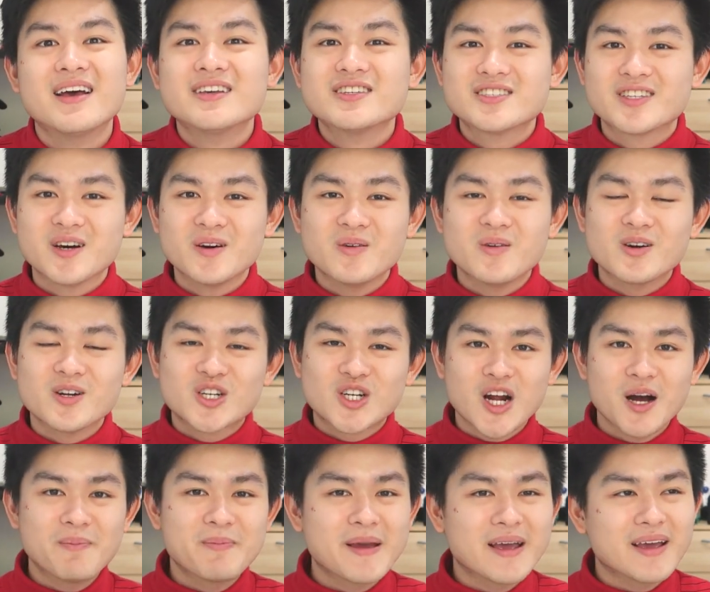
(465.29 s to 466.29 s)
So
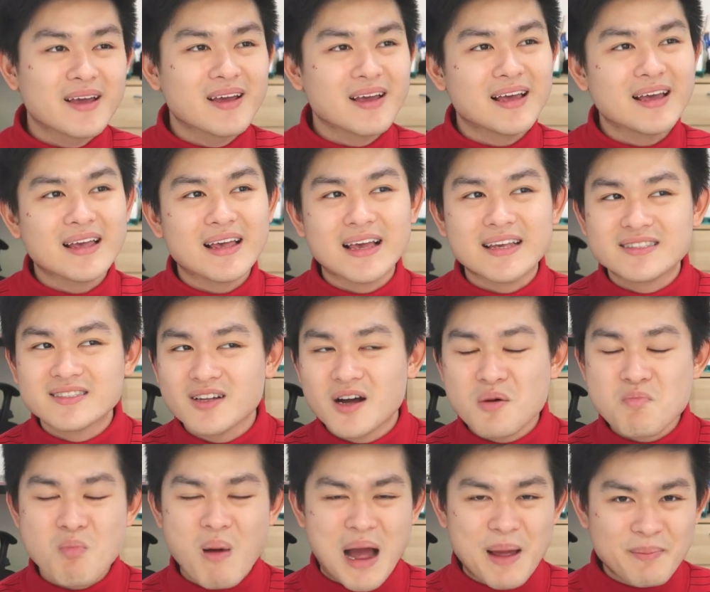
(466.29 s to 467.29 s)
shopping is
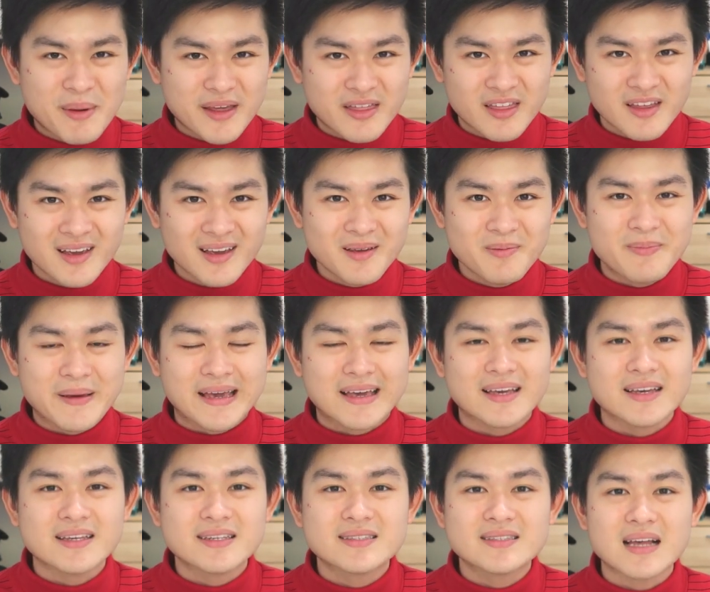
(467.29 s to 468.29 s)
not my big thing
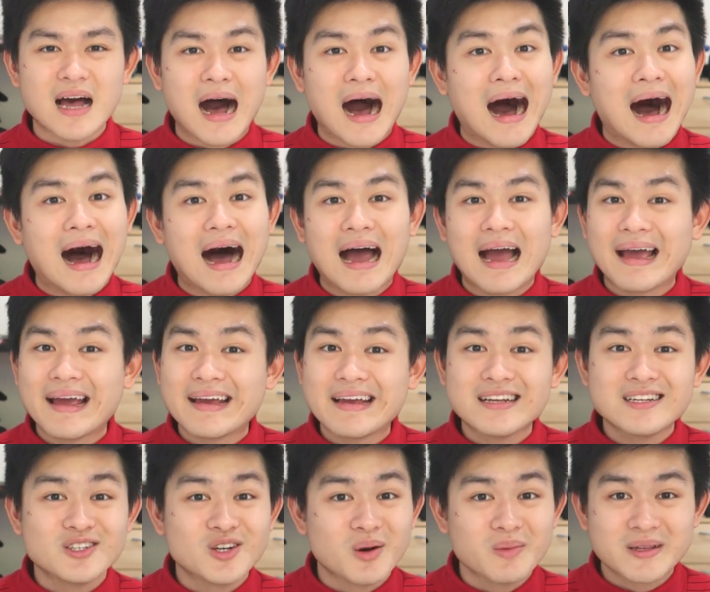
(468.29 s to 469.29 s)
because
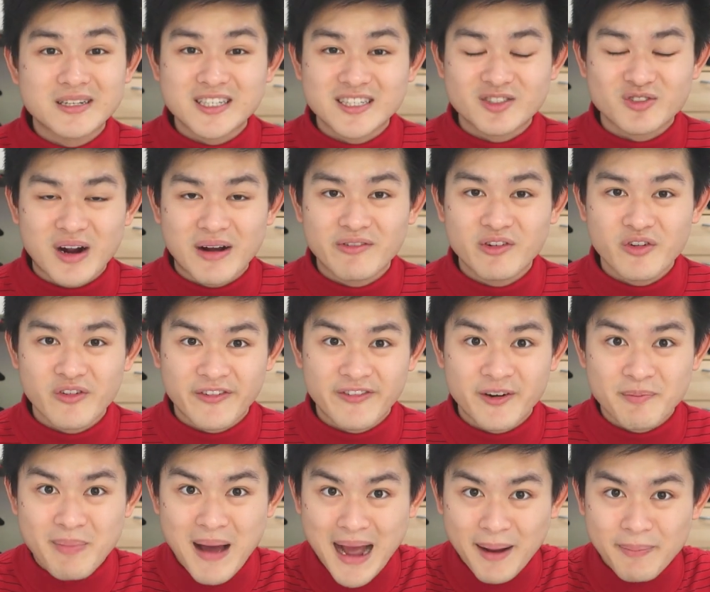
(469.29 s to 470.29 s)
I normally just travel with
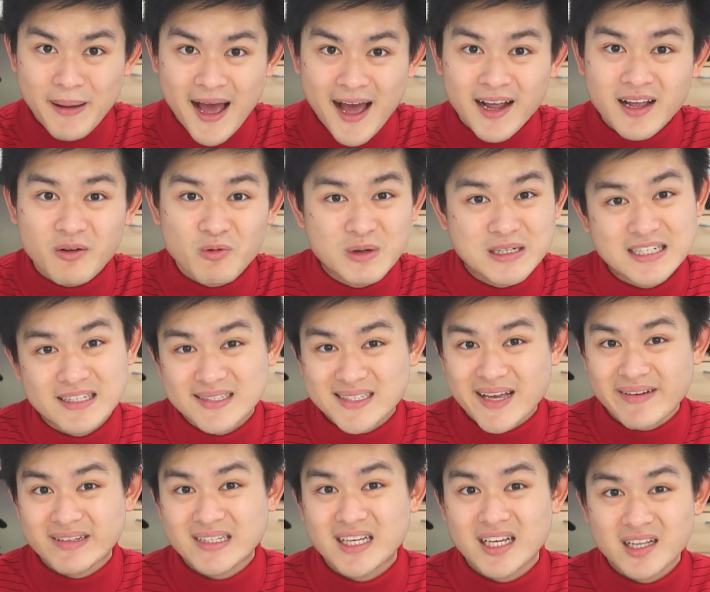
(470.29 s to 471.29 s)
a backpack, which is
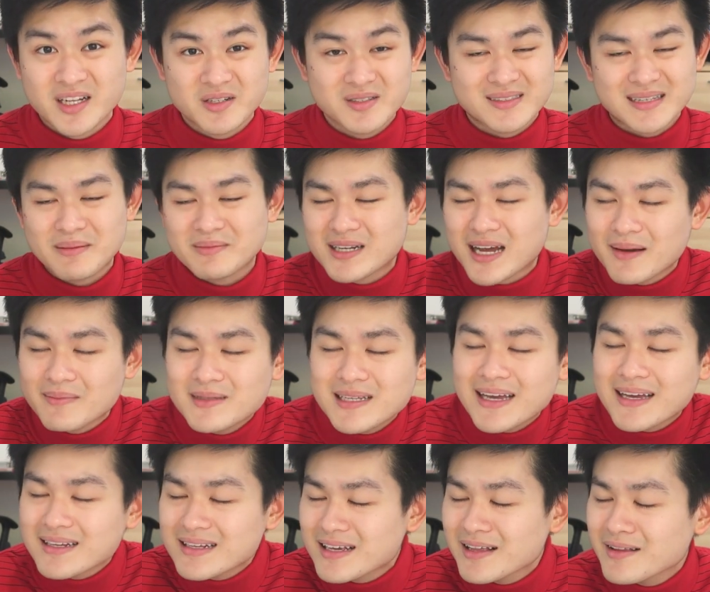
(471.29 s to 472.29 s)
7 kilos, sometimes
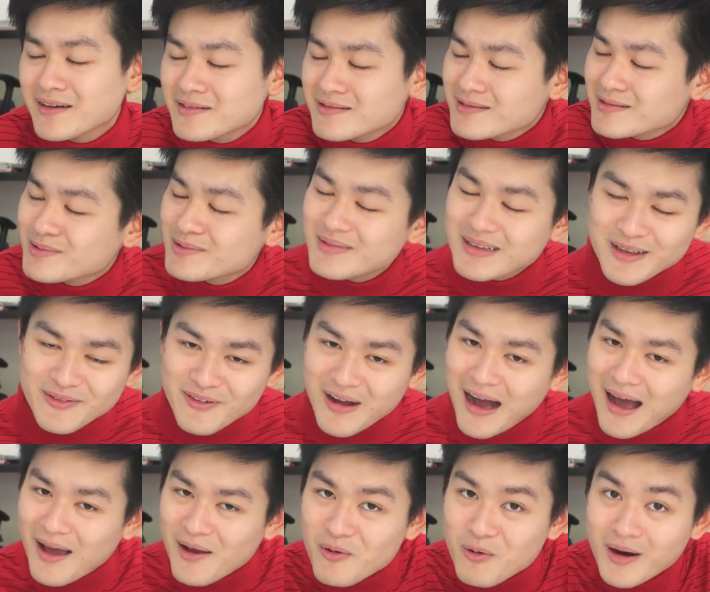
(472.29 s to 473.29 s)
8 kilos if
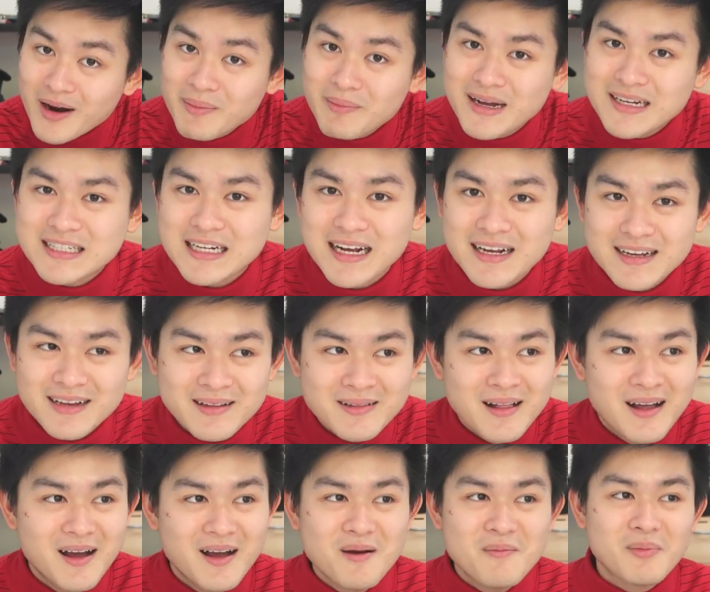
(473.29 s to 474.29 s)
I wear my jacket
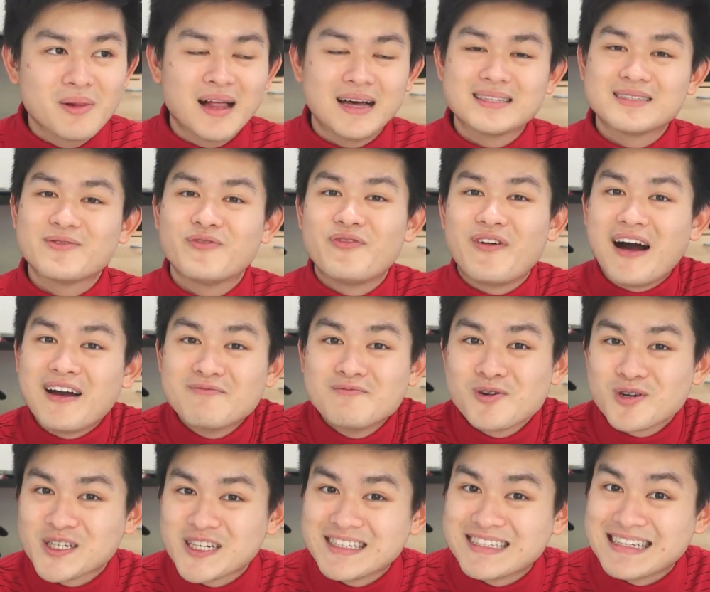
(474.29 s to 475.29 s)
plus 5
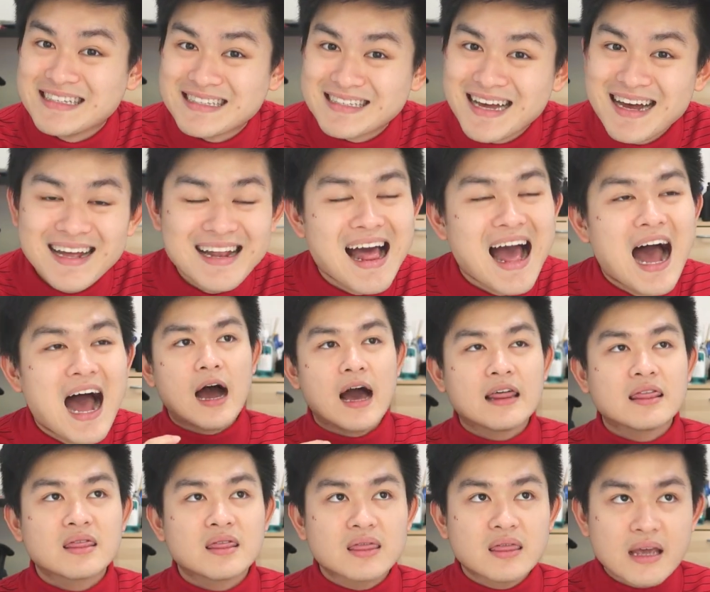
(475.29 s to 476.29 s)
more shirts inside.
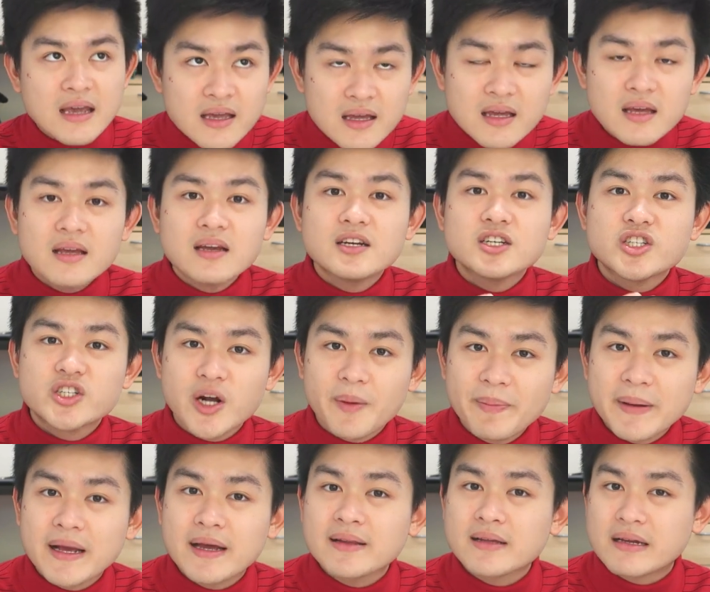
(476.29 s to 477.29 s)
I think
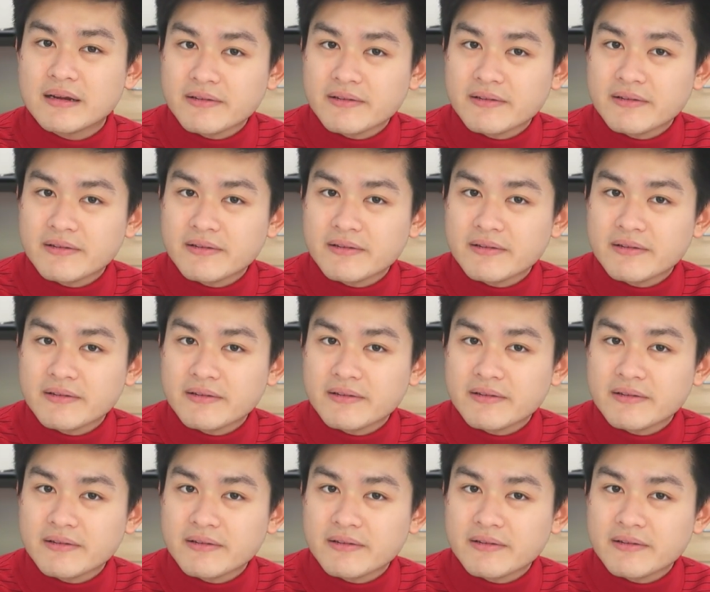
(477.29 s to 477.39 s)
shopping in